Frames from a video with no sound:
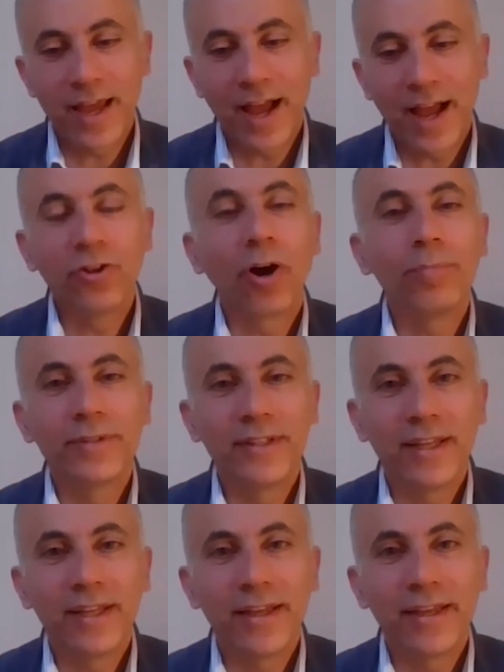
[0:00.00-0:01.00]
they
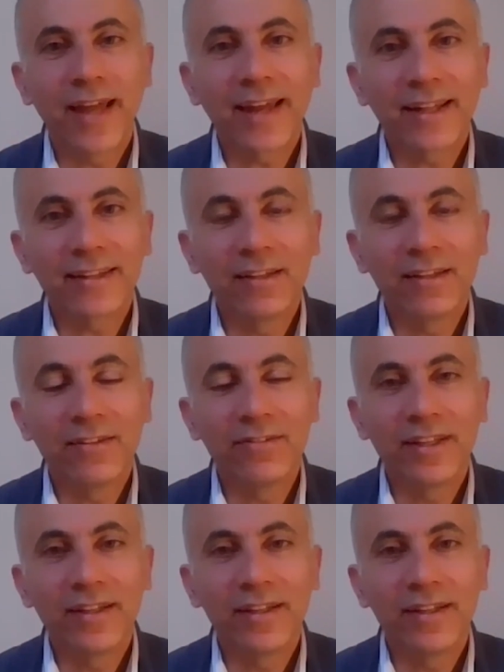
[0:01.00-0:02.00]
adopt a narrative
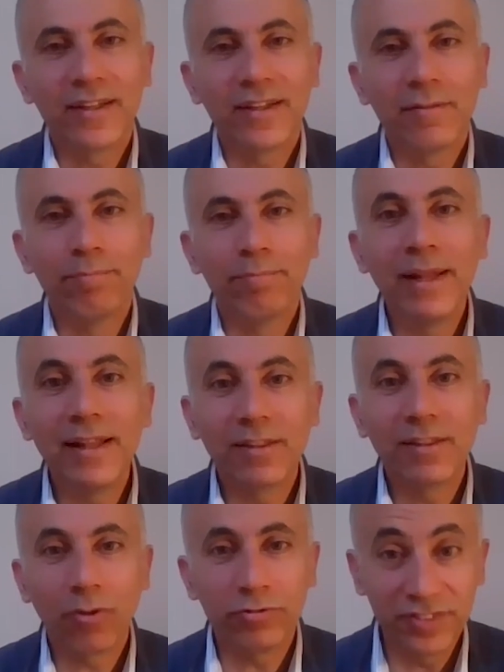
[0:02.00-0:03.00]
uh,
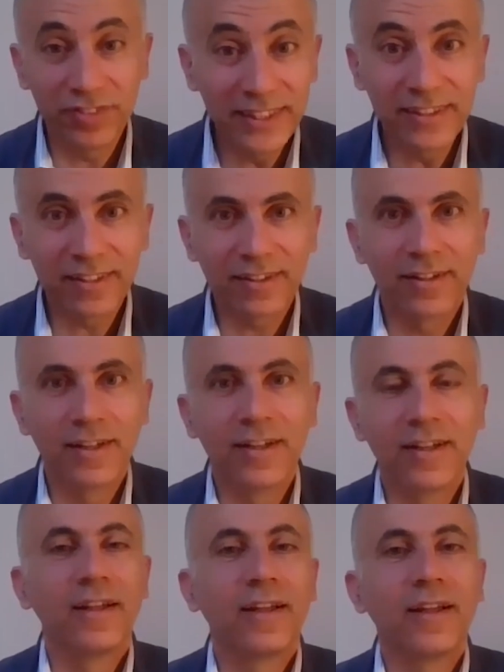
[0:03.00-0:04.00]
built on fear
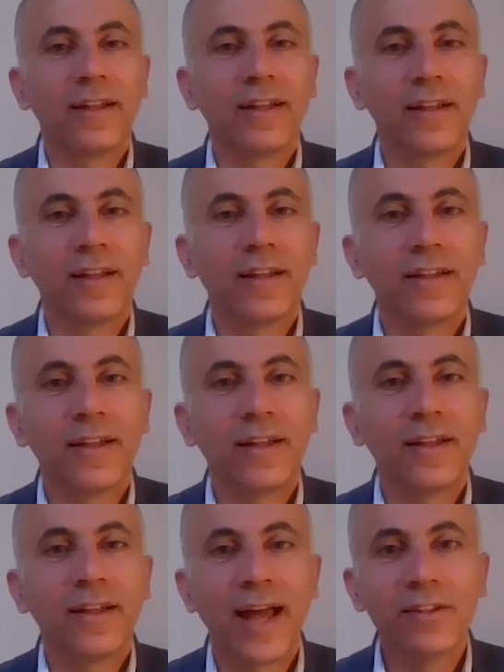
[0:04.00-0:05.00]
uh,
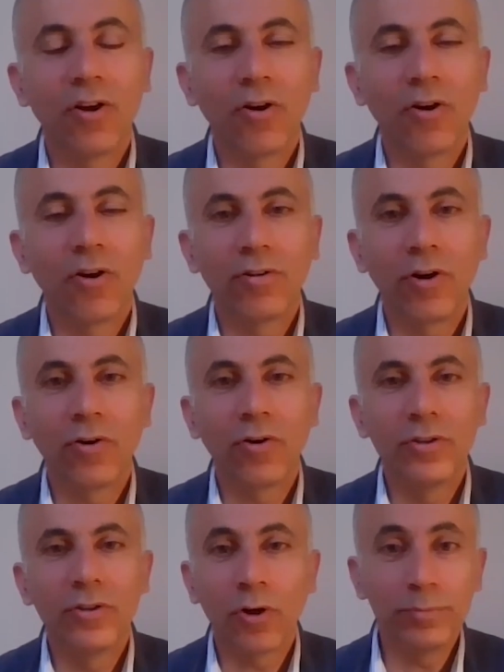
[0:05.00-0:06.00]
uh, and
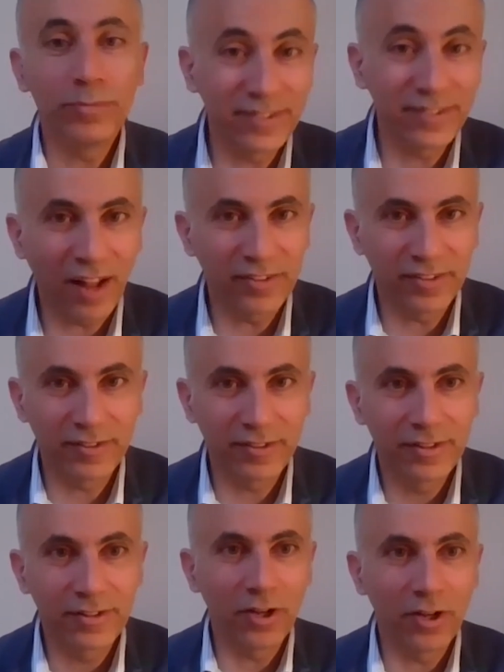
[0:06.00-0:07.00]
on on mistrust,
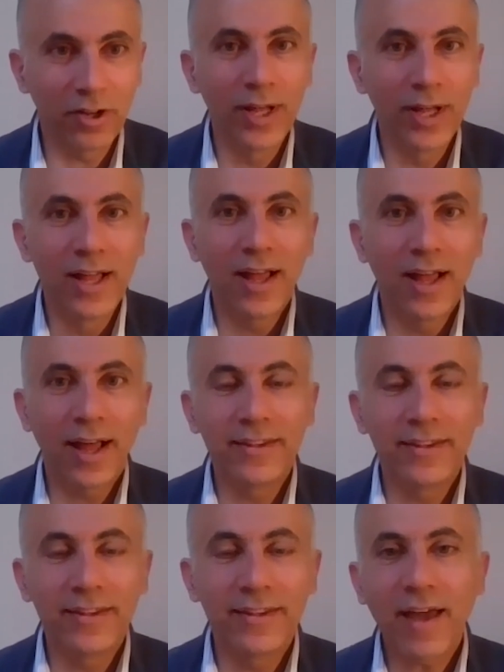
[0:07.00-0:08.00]
you know.
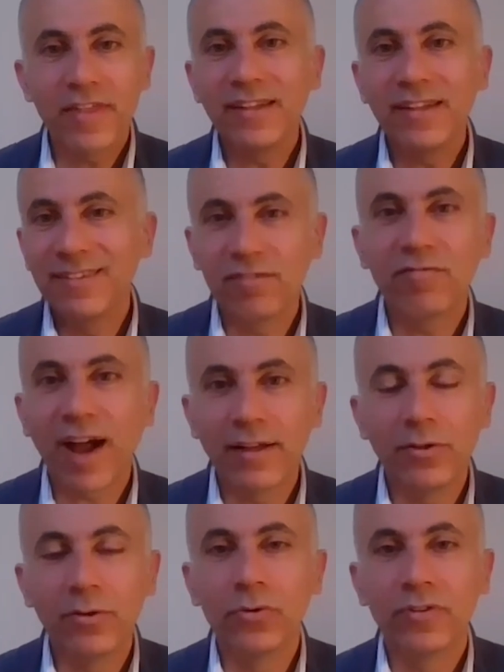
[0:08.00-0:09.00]
And I think
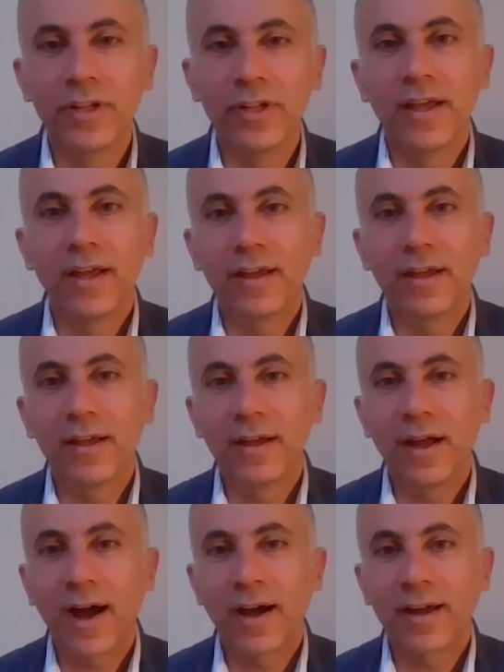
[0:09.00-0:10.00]
these values
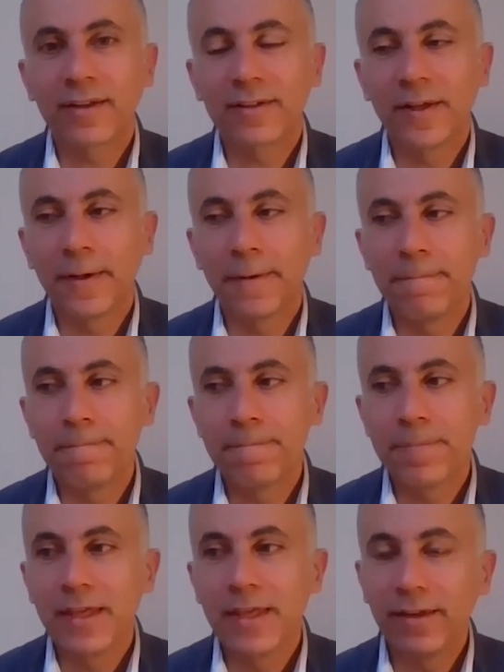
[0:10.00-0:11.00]
uh, are um,
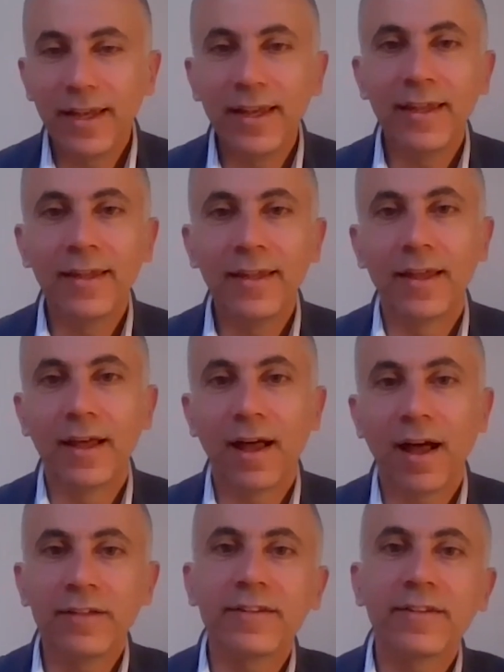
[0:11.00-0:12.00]
really
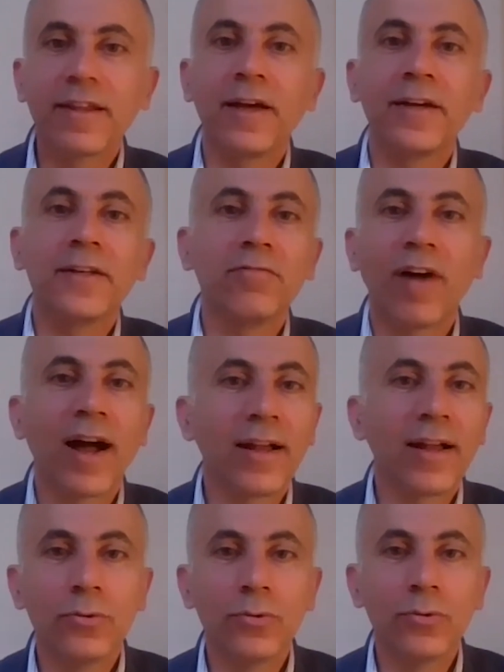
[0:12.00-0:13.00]

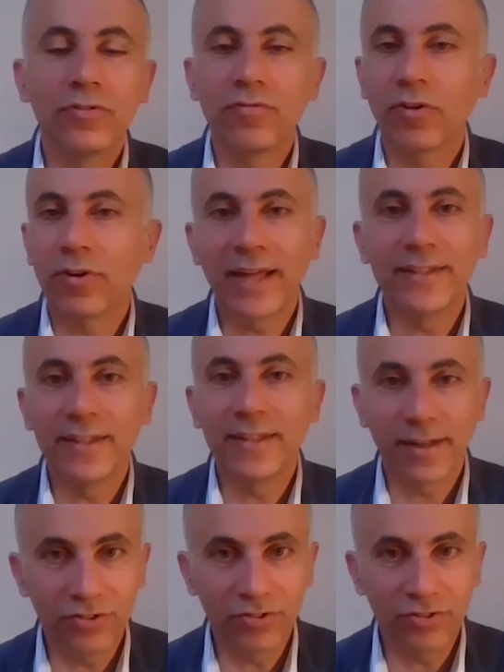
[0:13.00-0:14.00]
anti-values for any
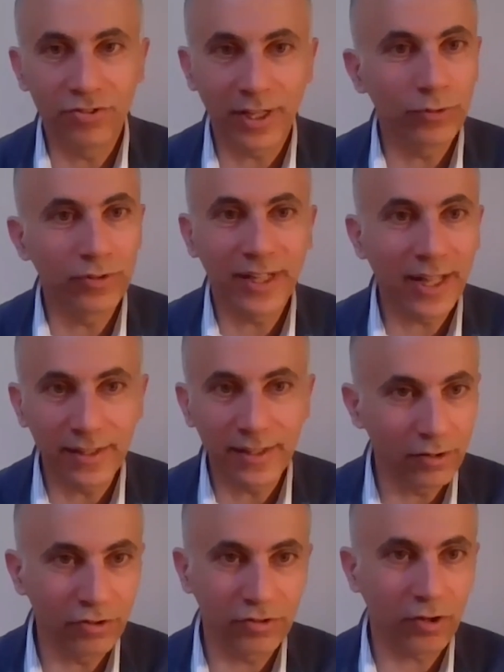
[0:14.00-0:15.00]
religion and within
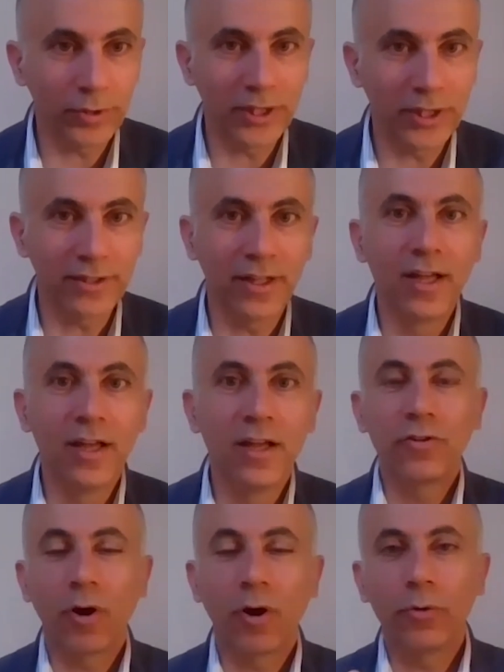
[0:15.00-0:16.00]
any religious community.
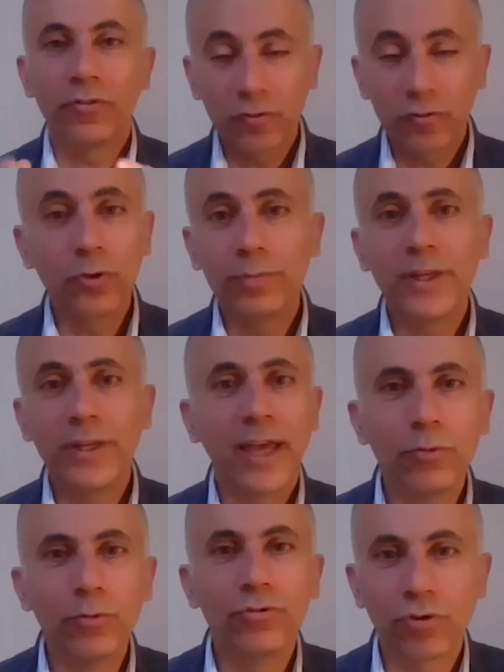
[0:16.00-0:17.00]
So this would be a
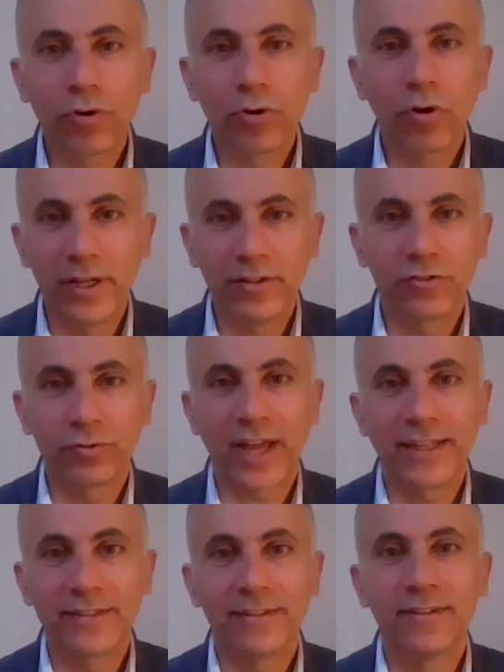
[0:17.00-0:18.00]
huge role in
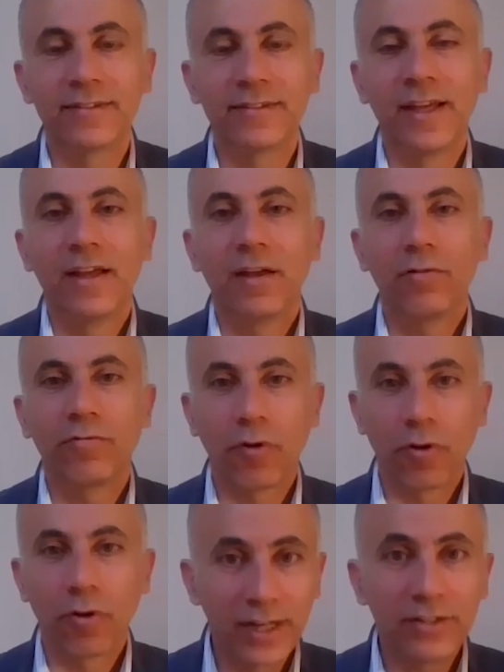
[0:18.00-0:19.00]
societies
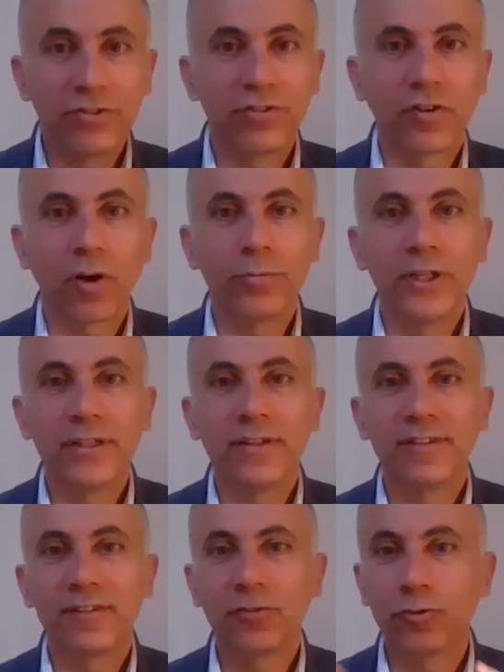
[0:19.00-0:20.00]
for religious
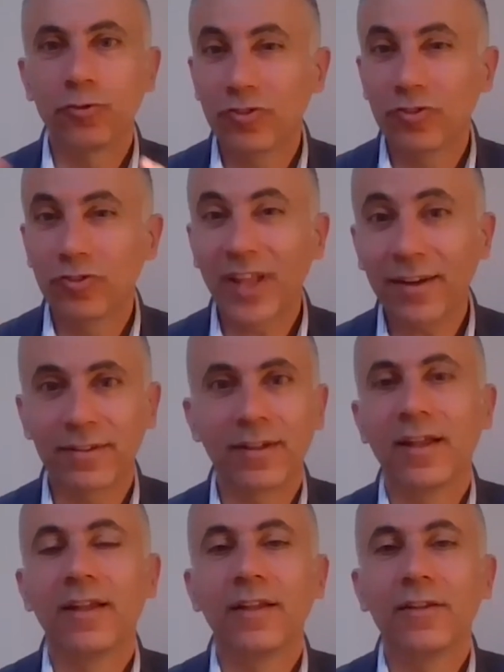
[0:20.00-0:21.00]
communities, is to start,
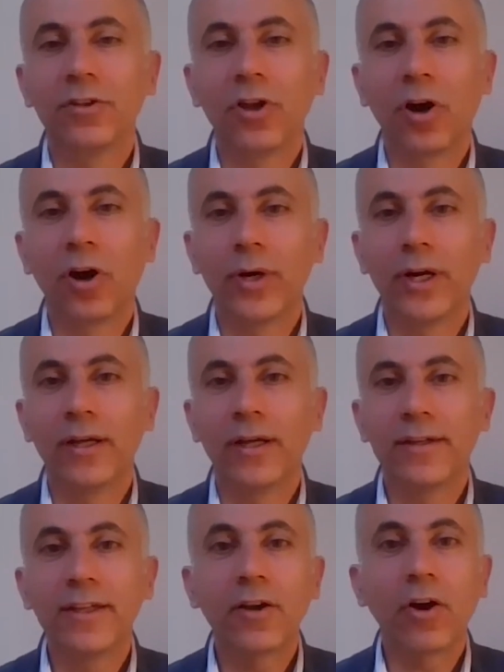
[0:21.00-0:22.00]
you know,
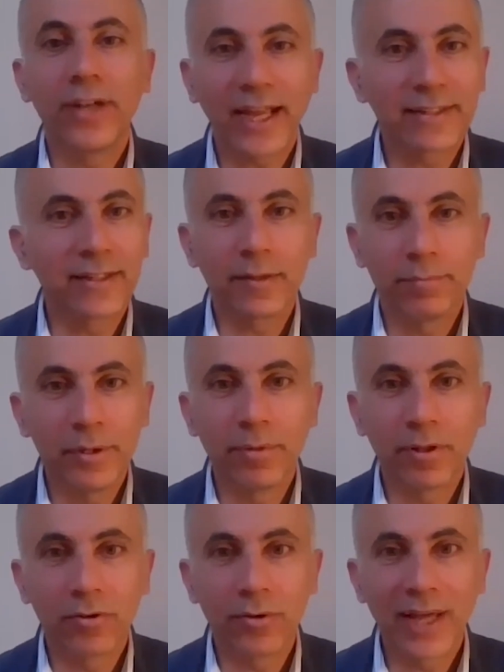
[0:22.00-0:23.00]
uh, reconnecting
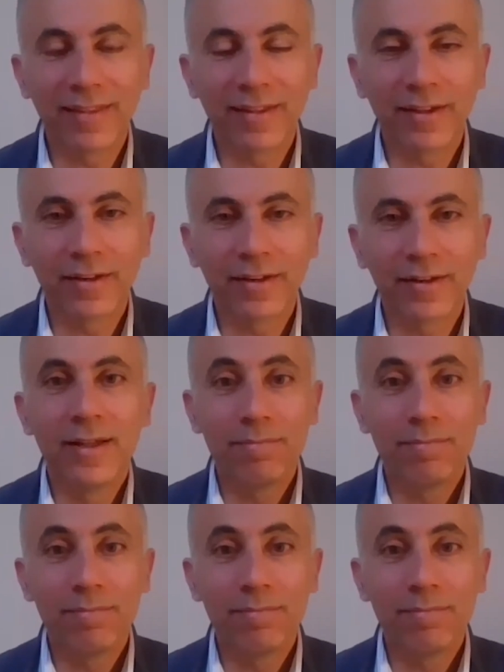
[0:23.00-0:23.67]
people together